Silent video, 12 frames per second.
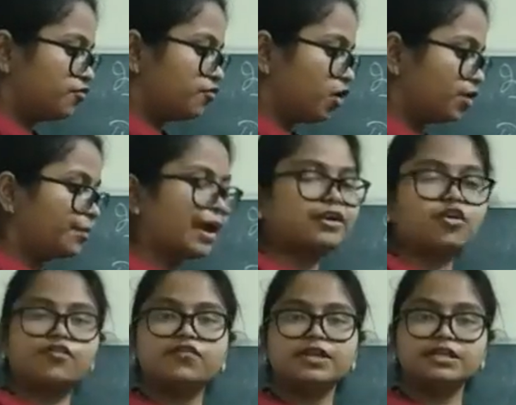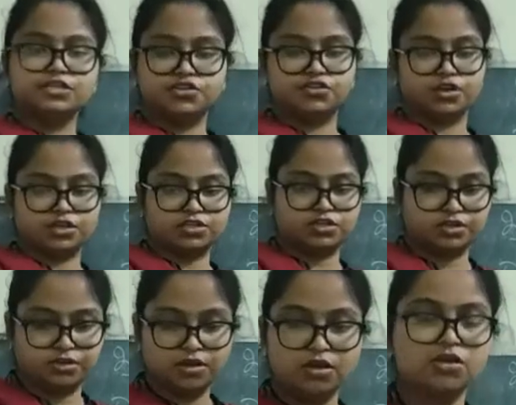format of an
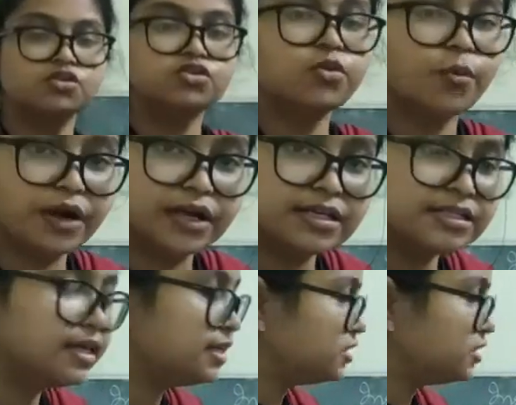instruction. So, what does an